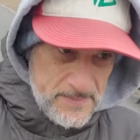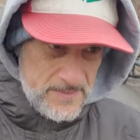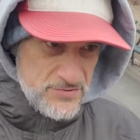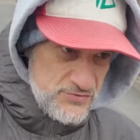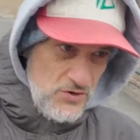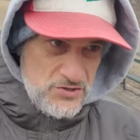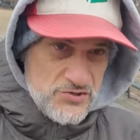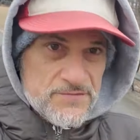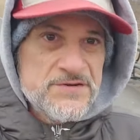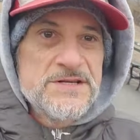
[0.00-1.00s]
The structure
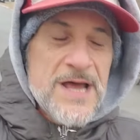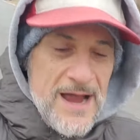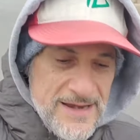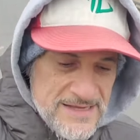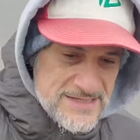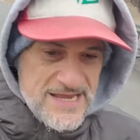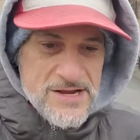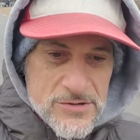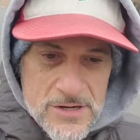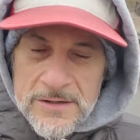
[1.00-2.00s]
of society is
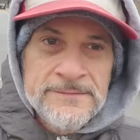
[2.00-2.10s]
here